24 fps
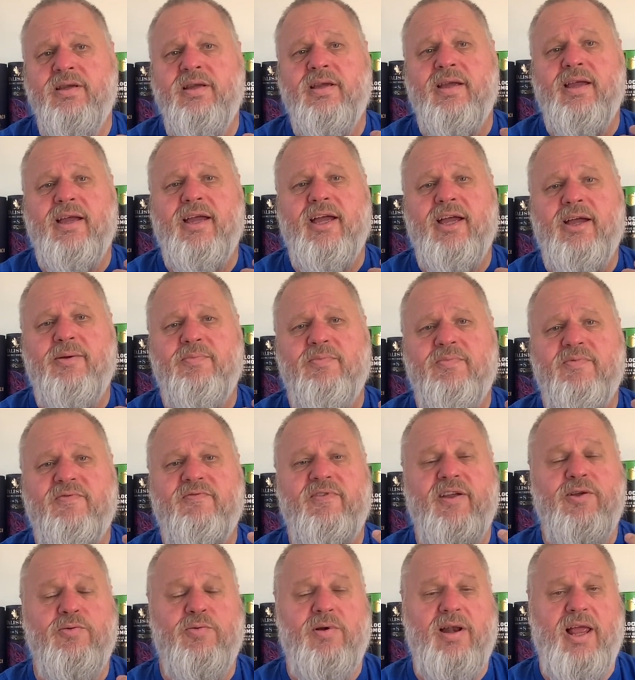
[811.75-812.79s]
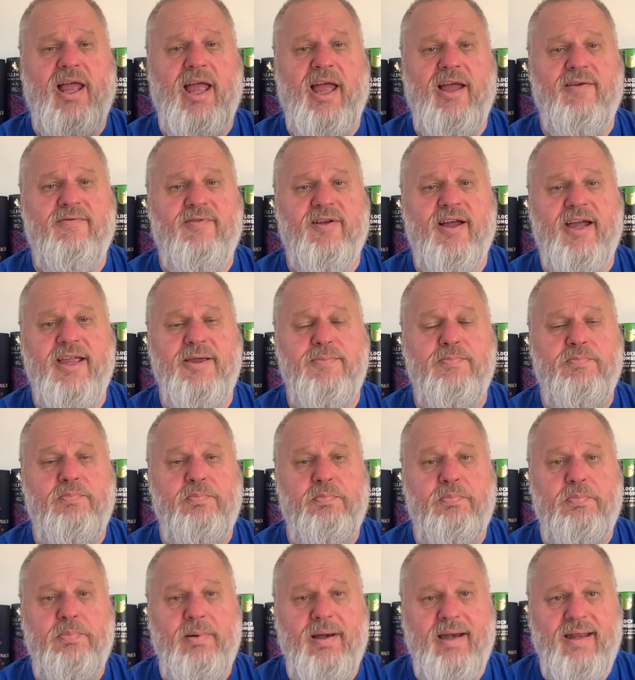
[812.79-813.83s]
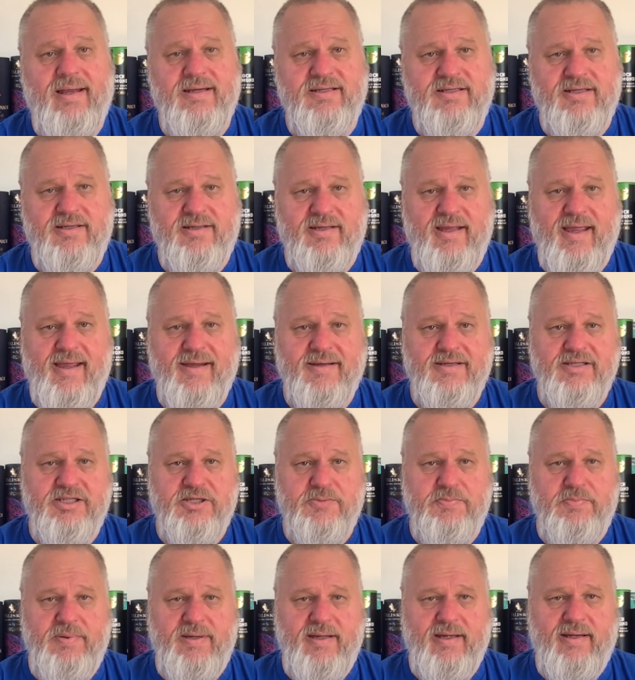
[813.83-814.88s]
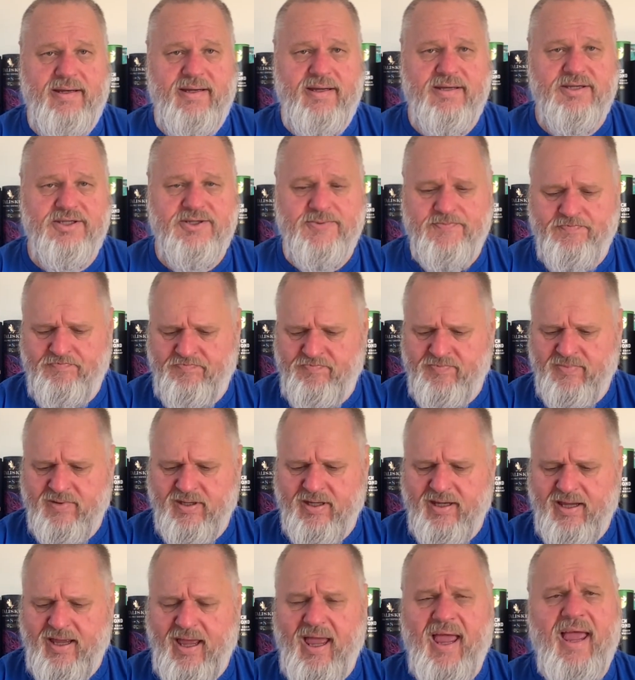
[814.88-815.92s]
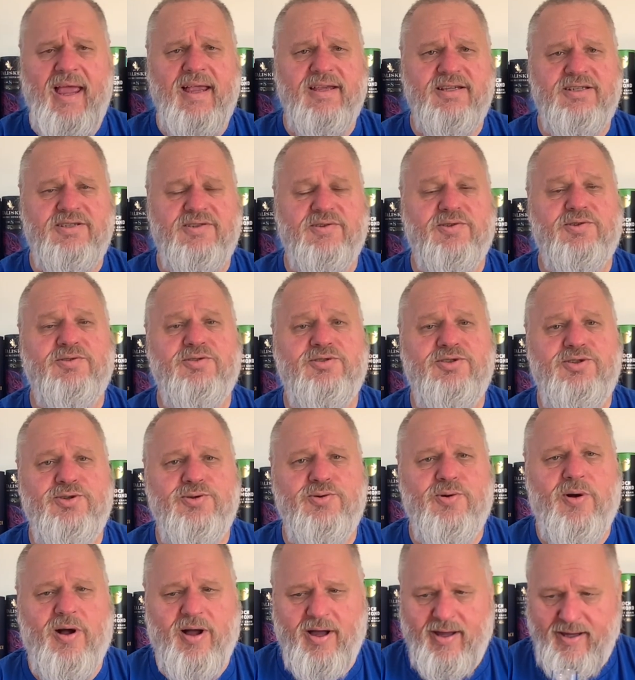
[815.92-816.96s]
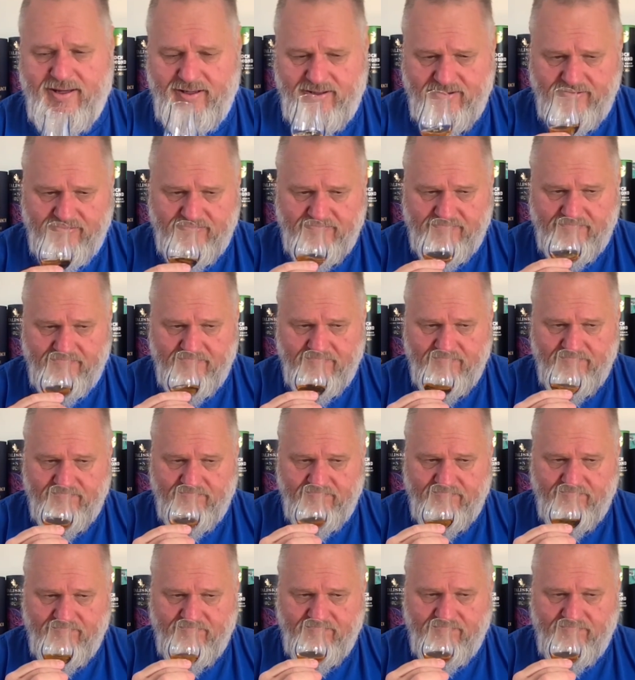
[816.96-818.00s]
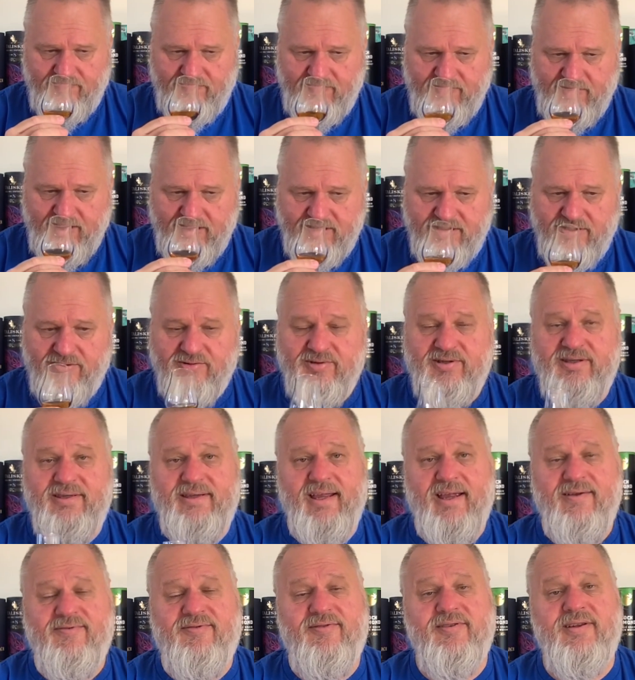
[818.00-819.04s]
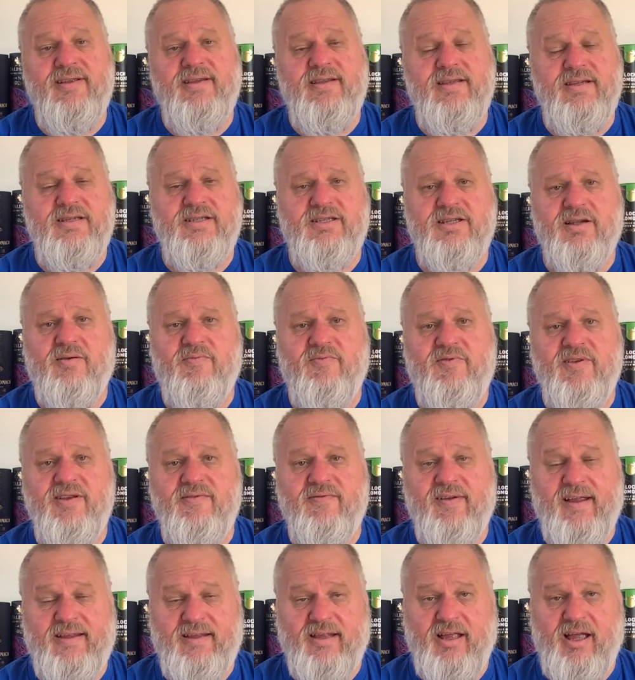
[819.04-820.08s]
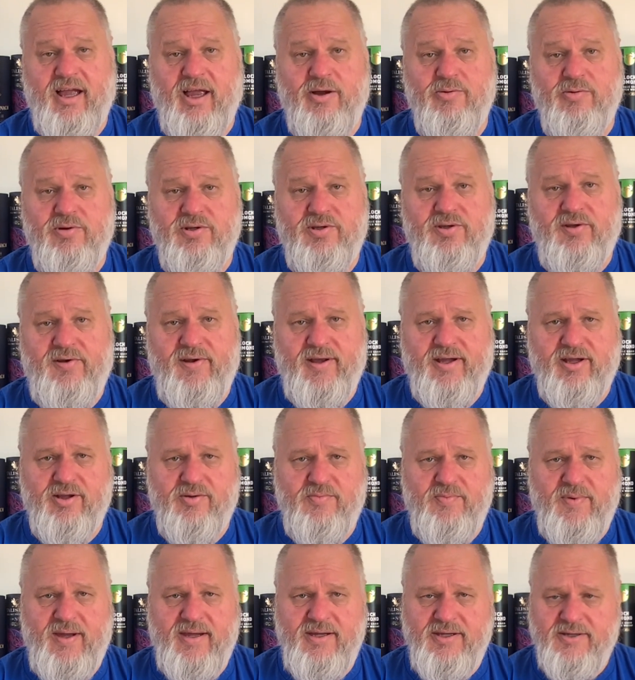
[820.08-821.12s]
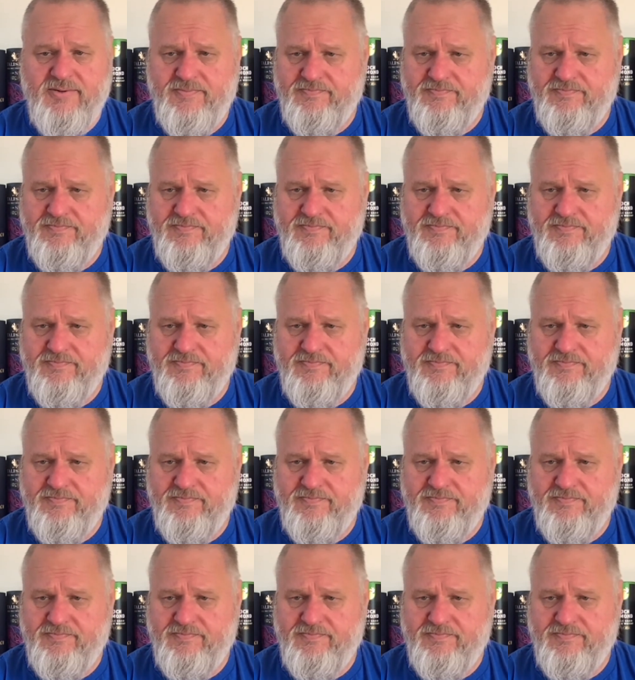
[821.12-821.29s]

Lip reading: they will have a pleasant experience, as do I. So definitely something that I would recommend.